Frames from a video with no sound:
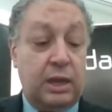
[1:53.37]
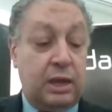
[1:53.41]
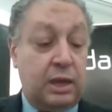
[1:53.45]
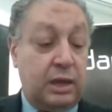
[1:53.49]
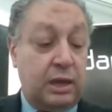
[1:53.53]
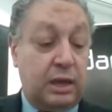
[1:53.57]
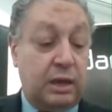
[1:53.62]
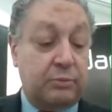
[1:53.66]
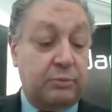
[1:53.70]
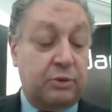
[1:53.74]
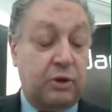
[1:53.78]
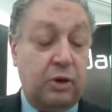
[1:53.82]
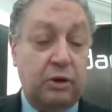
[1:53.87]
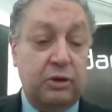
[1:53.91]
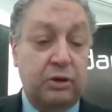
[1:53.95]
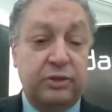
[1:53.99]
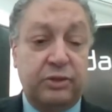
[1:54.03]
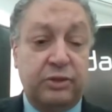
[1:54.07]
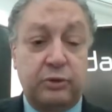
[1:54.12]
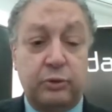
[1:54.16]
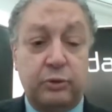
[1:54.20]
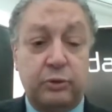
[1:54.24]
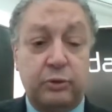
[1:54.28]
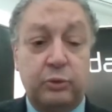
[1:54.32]
I'm going
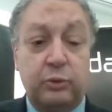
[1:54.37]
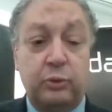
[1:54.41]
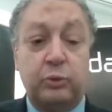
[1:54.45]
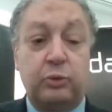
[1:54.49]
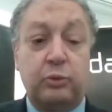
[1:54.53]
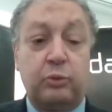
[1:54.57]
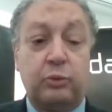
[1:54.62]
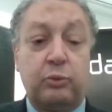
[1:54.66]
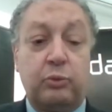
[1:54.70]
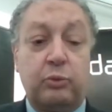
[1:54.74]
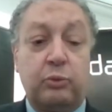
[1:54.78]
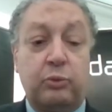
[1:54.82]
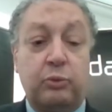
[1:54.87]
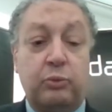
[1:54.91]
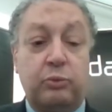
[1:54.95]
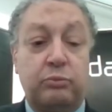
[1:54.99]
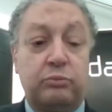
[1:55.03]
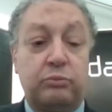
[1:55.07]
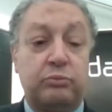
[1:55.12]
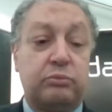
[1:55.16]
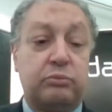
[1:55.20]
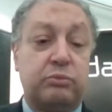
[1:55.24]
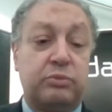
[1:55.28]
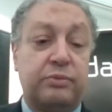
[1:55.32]
through
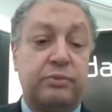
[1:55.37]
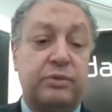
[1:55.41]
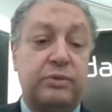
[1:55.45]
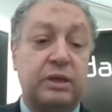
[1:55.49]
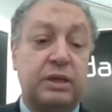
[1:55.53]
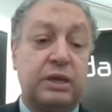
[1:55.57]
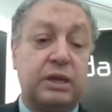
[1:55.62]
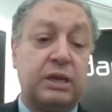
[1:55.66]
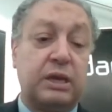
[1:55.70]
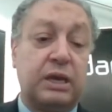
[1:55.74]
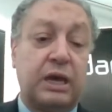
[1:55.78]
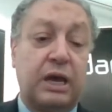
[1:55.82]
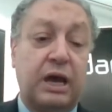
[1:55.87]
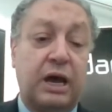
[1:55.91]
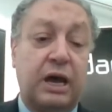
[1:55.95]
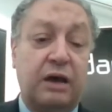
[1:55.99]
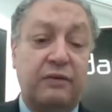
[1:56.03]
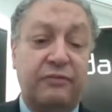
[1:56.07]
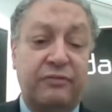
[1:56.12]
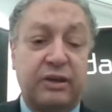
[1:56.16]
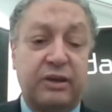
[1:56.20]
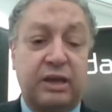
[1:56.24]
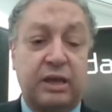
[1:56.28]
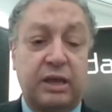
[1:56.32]
the
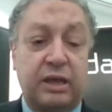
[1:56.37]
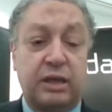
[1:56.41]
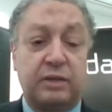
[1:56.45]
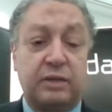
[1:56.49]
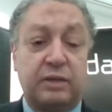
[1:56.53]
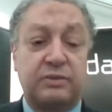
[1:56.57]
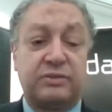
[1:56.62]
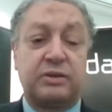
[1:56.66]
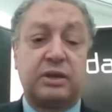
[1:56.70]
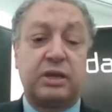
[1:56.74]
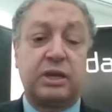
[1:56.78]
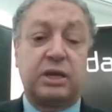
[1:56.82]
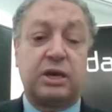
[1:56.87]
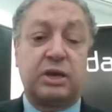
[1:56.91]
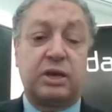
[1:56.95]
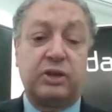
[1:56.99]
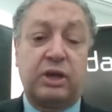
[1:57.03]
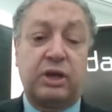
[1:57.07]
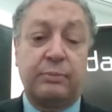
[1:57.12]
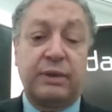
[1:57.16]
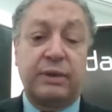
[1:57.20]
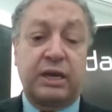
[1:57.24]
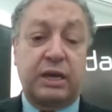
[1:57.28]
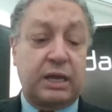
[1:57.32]
Africa's
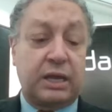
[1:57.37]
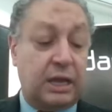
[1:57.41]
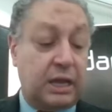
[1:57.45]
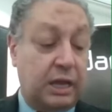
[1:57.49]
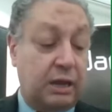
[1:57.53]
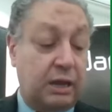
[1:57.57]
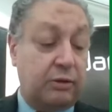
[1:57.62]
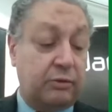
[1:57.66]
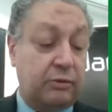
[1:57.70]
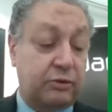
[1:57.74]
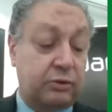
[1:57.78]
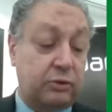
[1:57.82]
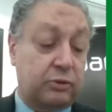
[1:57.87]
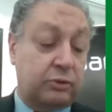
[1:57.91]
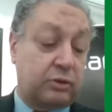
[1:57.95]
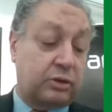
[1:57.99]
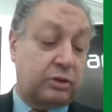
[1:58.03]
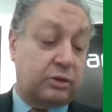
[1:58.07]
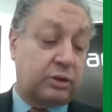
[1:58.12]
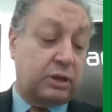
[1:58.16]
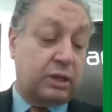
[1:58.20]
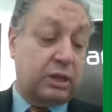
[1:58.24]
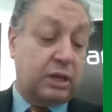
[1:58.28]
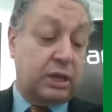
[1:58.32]
economic outlook,
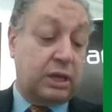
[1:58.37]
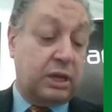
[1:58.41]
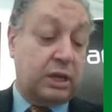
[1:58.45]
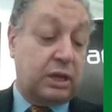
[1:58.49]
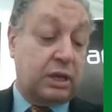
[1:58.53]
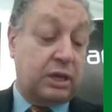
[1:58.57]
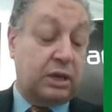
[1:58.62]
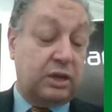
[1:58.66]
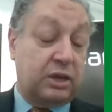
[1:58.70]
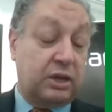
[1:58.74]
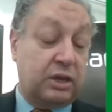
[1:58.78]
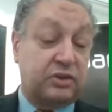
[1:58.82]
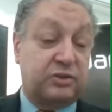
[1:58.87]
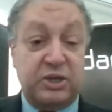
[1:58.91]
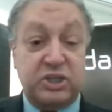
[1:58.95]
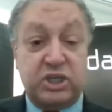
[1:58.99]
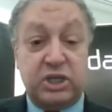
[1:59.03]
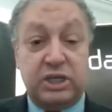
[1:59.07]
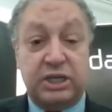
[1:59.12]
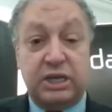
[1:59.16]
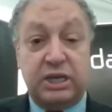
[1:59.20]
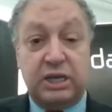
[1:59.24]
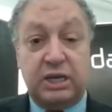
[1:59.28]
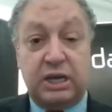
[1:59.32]

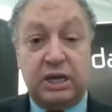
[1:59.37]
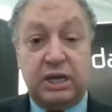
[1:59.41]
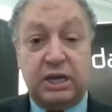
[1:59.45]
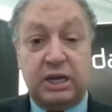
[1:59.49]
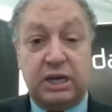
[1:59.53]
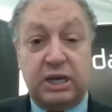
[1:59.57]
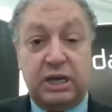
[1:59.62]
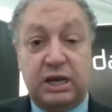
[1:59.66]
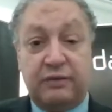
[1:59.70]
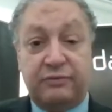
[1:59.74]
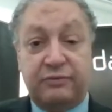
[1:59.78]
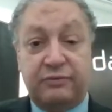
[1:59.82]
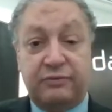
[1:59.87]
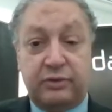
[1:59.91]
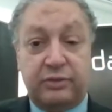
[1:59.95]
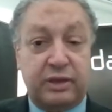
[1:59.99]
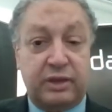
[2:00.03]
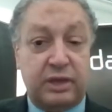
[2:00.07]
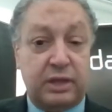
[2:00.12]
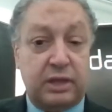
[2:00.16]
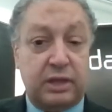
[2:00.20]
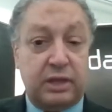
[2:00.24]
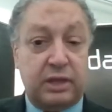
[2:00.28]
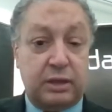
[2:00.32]
especially after the
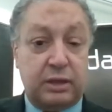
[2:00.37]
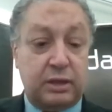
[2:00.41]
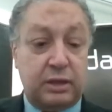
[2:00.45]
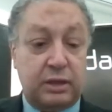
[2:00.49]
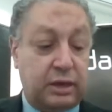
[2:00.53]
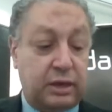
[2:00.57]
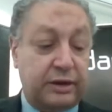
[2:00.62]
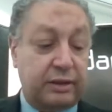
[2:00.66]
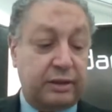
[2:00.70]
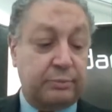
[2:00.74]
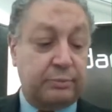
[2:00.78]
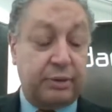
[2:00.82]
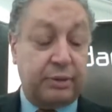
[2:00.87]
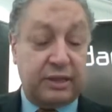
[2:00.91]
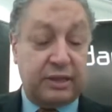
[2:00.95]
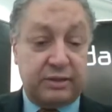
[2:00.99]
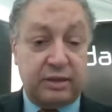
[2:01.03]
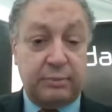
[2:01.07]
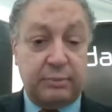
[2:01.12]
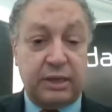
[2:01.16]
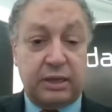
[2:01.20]
current pandemic.